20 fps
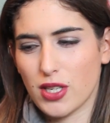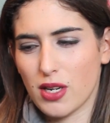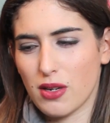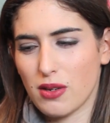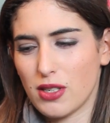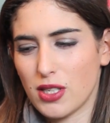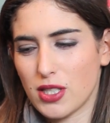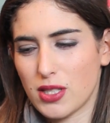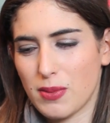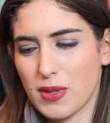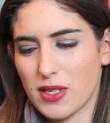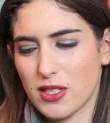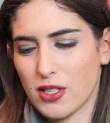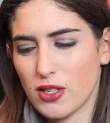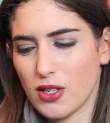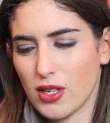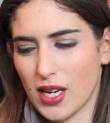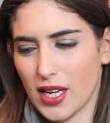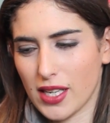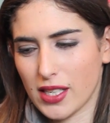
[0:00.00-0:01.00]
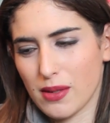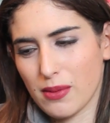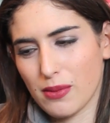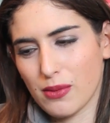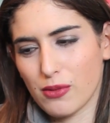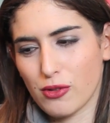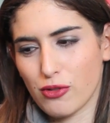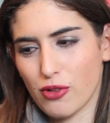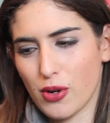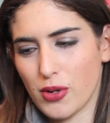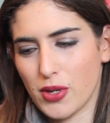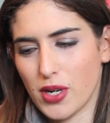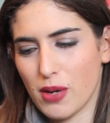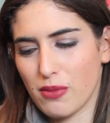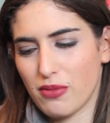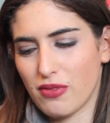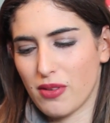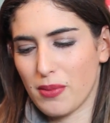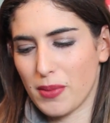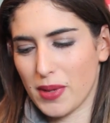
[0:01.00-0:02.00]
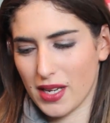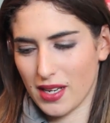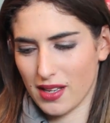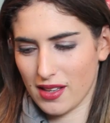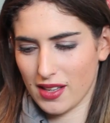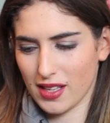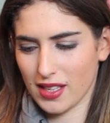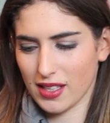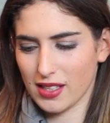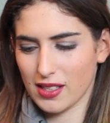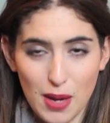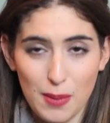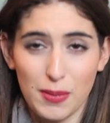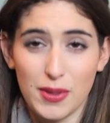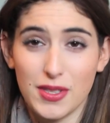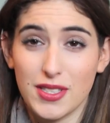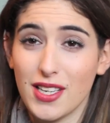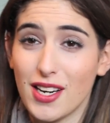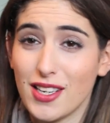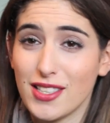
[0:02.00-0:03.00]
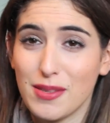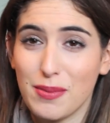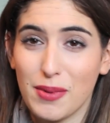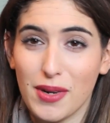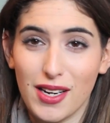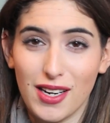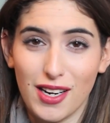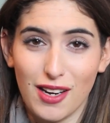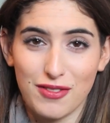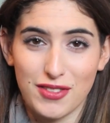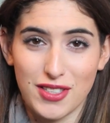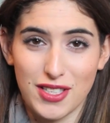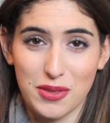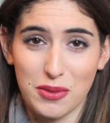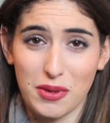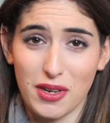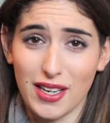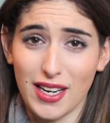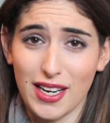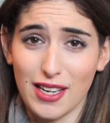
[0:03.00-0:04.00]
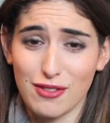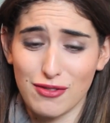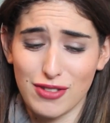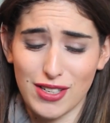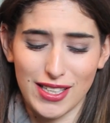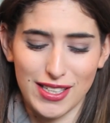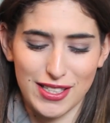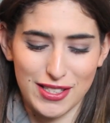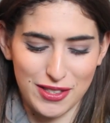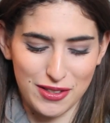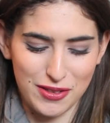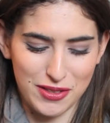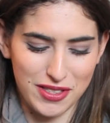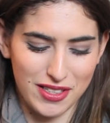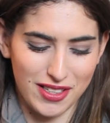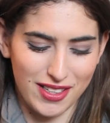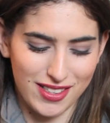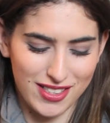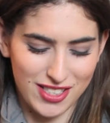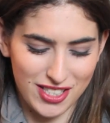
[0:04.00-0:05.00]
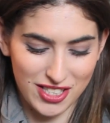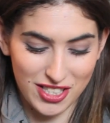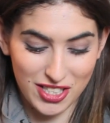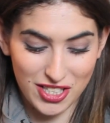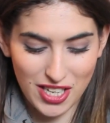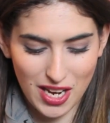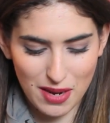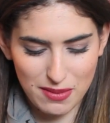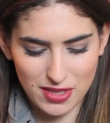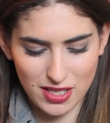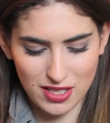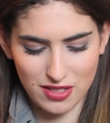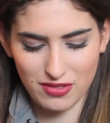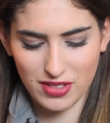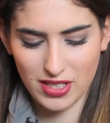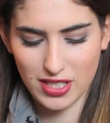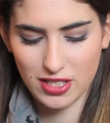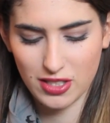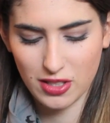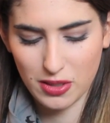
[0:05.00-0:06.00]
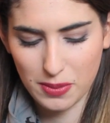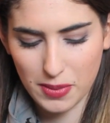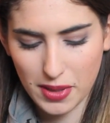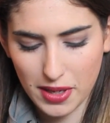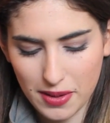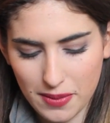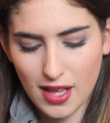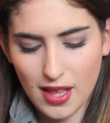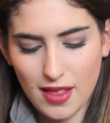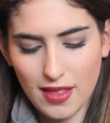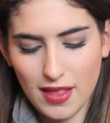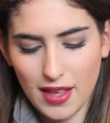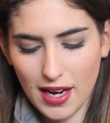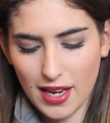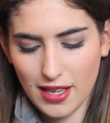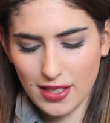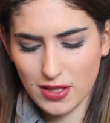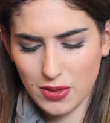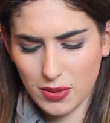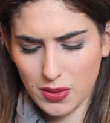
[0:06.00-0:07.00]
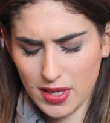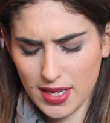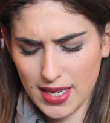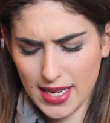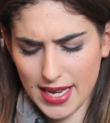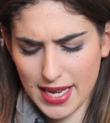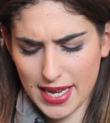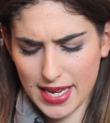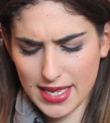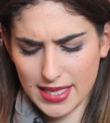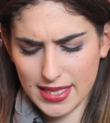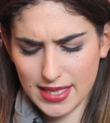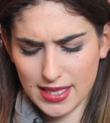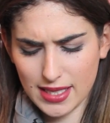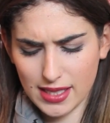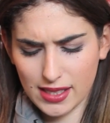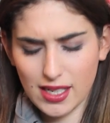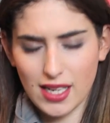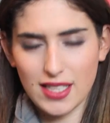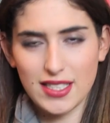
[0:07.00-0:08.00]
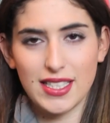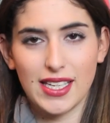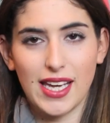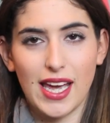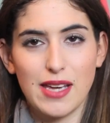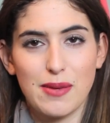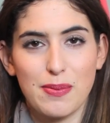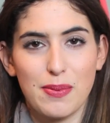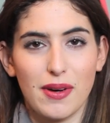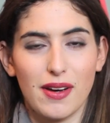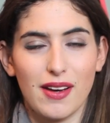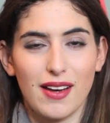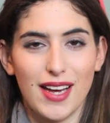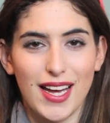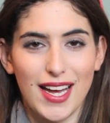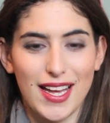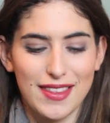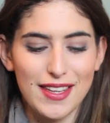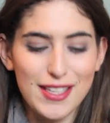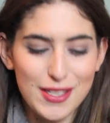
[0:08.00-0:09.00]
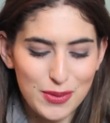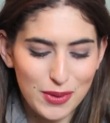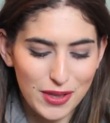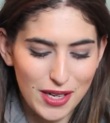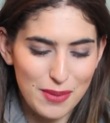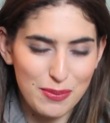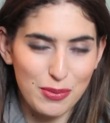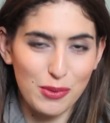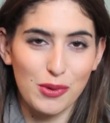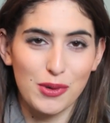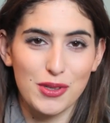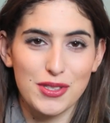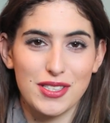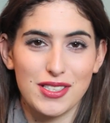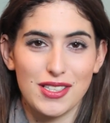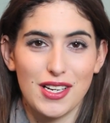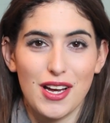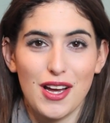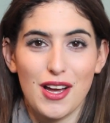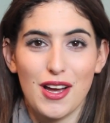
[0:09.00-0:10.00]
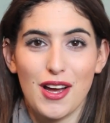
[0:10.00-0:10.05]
so it looked a bit too, like, grown up for me, I think. But Tanya Burr loves this one, and it really suits her. It's just a shame it doesn't really suit me. The next one is Cut a Caper, and this one I bought